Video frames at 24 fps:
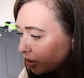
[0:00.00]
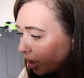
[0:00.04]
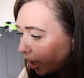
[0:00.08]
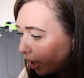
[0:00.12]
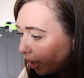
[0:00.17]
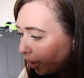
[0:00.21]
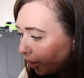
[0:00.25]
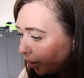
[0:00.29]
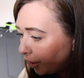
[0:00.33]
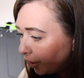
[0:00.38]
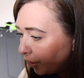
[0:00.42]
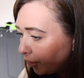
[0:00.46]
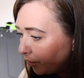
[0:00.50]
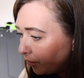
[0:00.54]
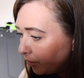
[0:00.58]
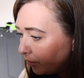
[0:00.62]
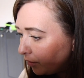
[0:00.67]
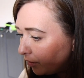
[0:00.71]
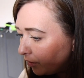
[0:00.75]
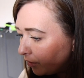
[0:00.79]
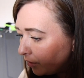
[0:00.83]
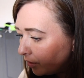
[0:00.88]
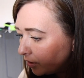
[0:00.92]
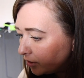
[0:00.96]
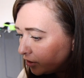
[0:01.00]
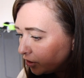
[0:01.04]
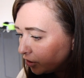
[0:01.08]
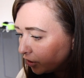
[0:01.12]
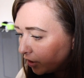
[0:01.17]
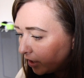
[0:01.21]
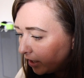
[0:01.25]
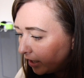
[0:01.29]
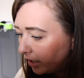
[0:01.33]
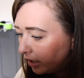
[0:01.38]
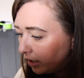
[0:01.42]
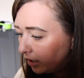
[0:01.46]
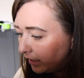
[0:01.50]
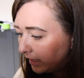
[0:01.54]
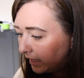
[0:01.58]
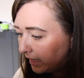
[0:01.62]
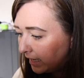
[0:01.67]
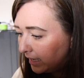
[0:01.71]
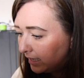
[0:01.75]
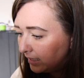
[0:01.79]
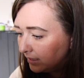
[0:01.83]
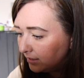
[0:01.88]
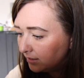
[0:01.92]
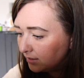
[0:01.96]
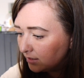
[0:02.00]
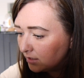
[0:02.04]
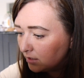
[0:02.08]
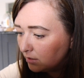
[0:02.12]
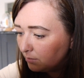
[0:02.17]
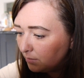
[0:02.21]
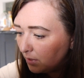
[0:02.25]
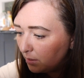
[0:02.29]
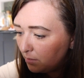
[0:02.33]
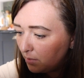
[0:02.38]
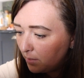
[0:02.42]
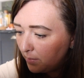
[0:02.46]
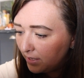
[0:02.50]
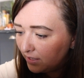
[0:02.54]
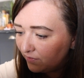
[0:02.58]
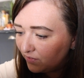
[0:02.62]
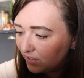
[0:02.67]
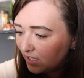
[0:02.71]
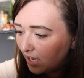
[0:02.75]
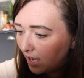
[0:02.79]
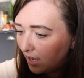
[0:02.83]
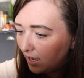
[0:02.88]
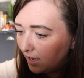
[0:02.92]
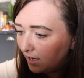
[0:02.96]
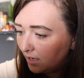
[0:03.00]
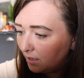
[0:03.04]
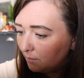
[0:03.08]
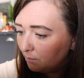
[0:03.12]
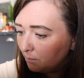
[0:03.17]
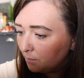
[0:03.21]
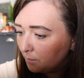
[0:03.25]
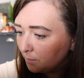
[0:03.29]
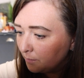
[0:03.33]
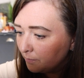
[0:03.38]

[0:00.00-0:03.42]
I'll chuck it all in ours. Maybe a bit of thyme.